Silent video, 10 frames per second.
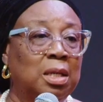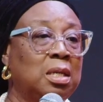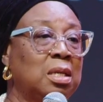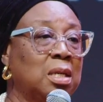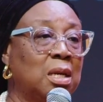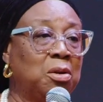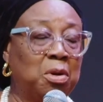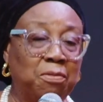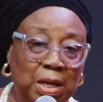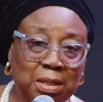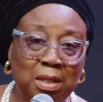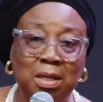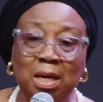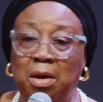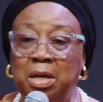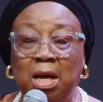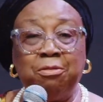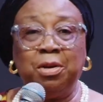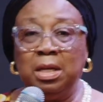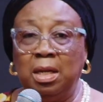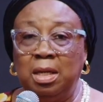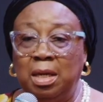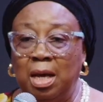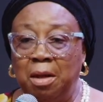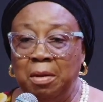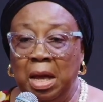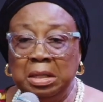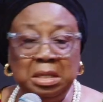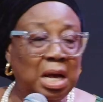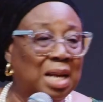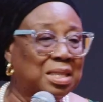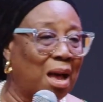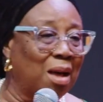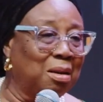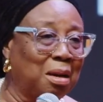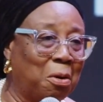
She's in university now in her final year. She has hardly